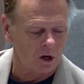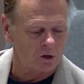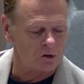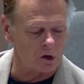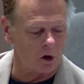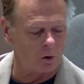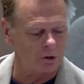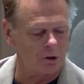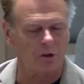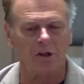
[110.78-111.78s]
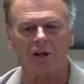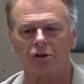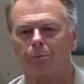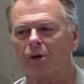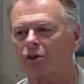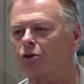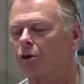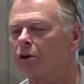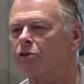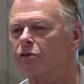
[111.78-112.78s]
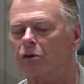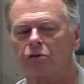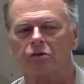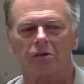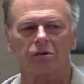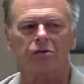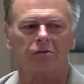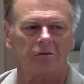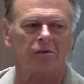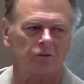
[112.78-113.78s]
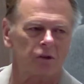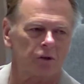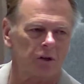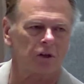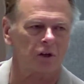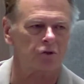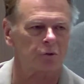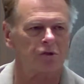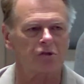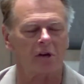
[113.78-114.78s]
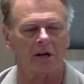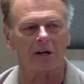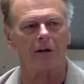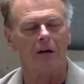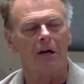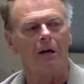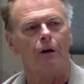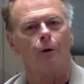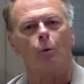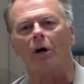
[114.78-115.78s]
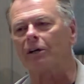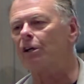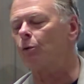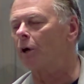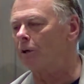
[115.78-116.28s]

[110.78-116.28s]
so, you know, you get the picture. It's, it's, it's, it's a good country setting. Well, anyway,